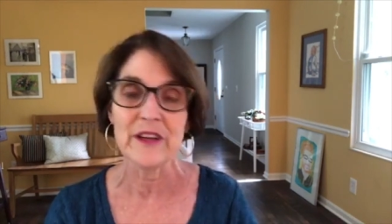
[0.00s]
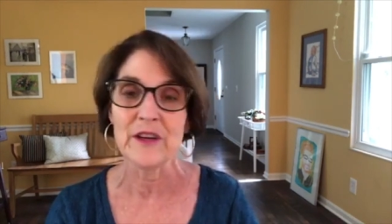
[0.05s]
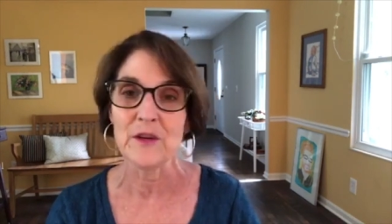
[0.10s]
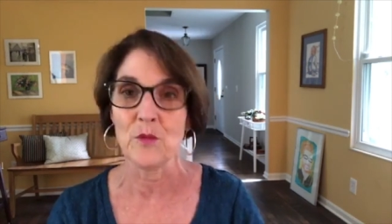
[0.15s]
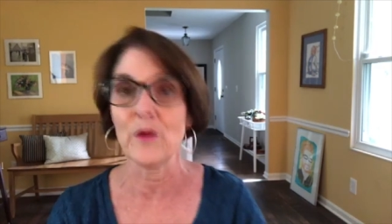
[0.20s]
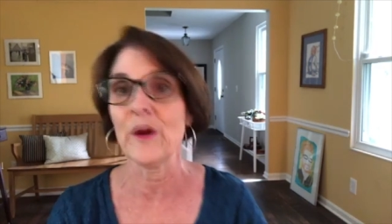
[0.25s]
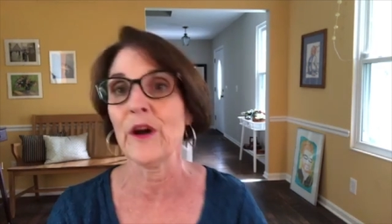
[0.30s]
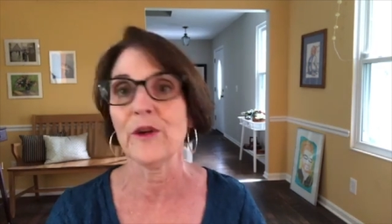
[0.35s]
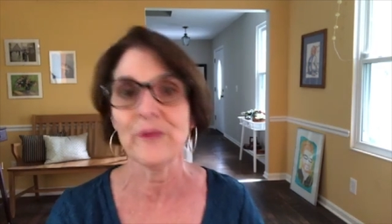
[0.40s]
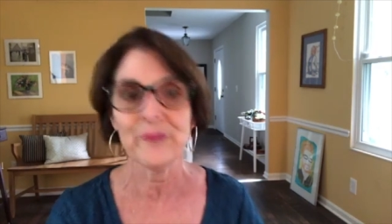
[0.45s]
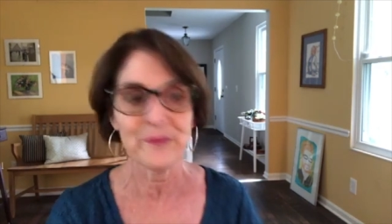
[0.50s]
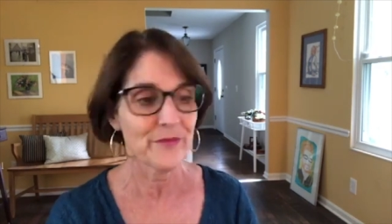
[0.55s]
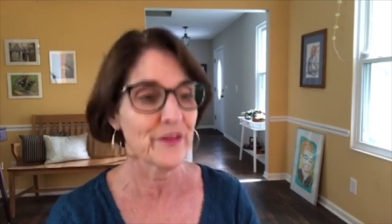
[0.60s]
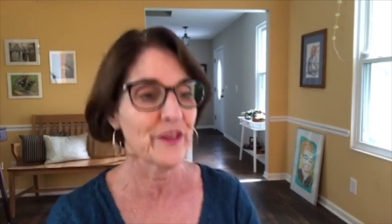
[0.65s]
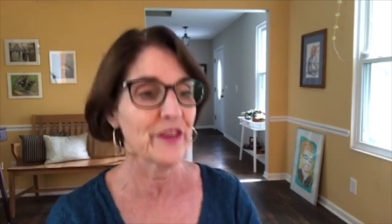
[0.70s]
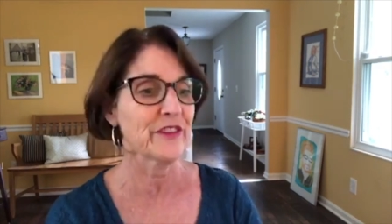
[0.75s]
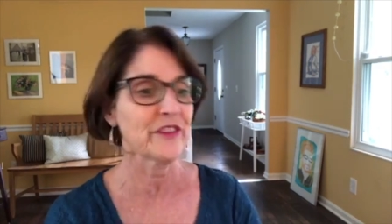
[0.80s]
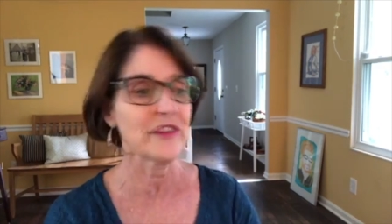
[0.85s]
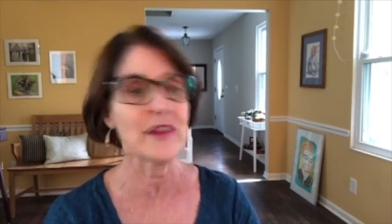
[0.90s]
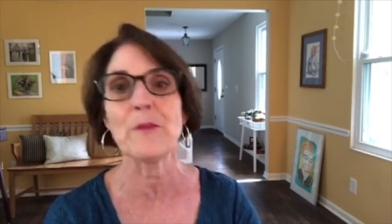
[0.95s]
Well,
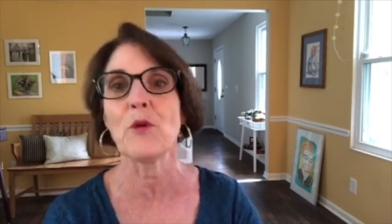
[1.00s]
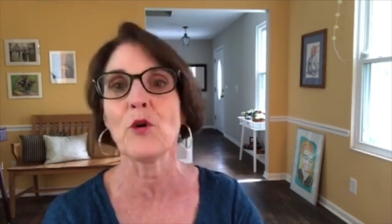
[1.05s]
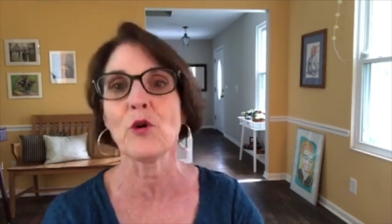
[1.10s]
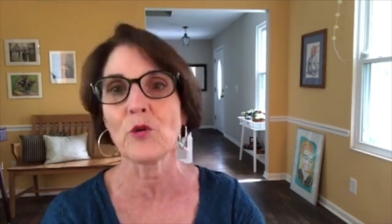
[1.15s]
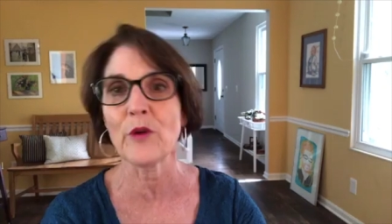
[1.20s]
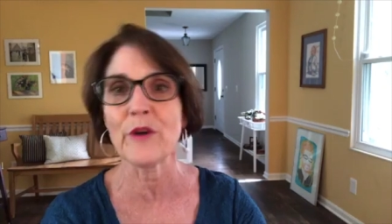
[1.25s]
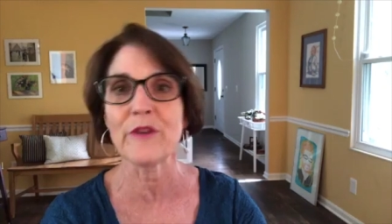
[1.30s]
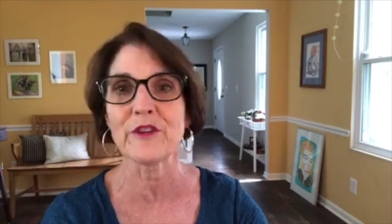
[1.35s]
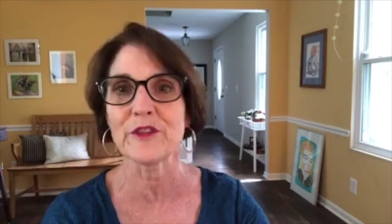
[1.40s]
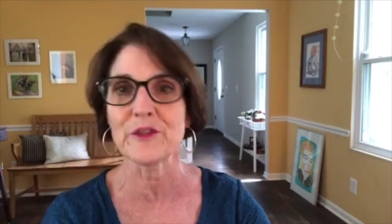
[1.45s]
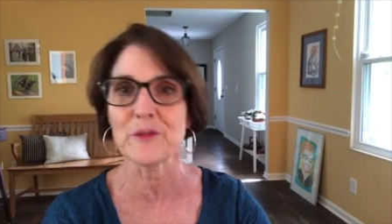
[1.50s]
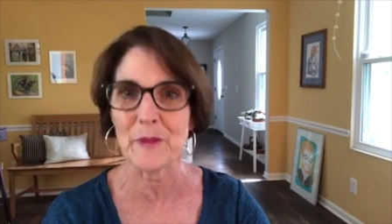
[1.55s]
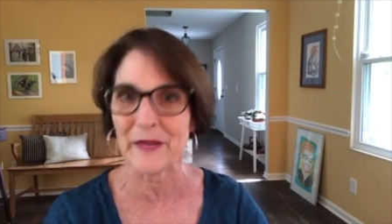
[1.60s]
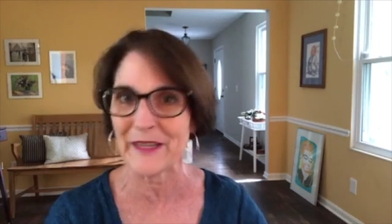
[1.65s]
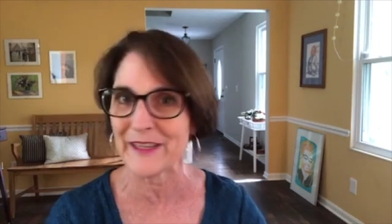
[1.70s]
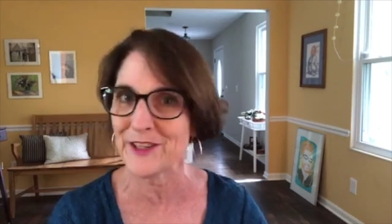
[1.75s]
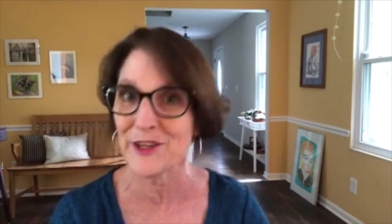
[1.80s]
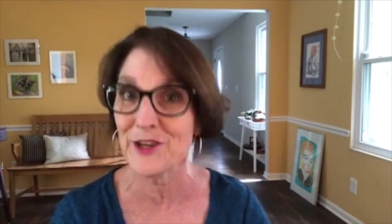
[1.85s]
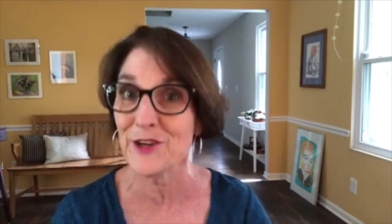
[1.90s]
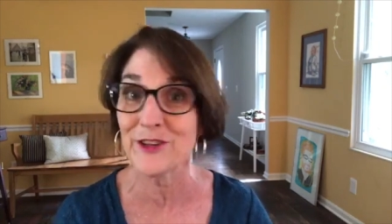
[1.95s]
the same old quivers,
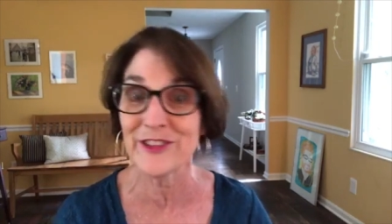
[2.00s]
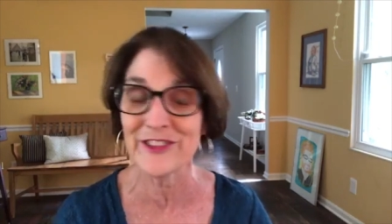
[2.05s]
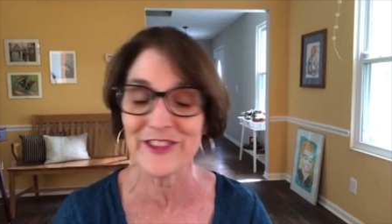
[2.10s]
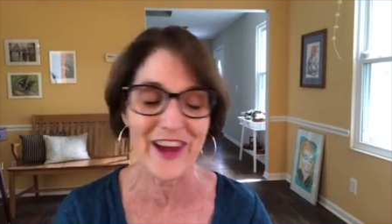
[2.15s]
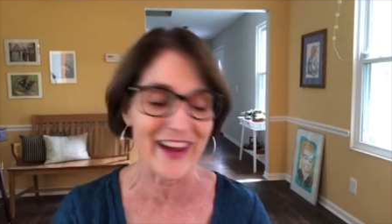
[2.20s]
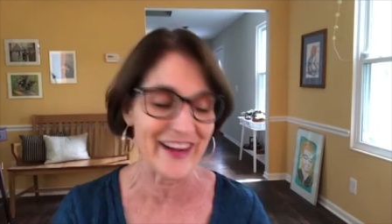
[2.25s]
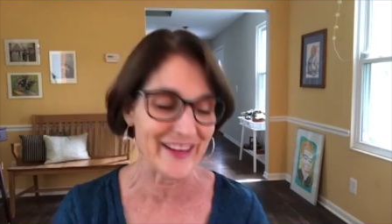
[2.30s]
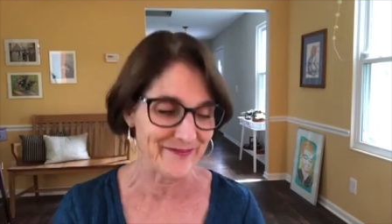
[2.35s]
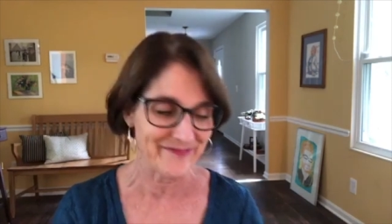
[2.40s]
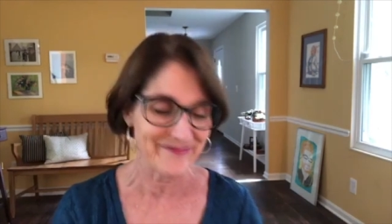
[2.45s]
but new design.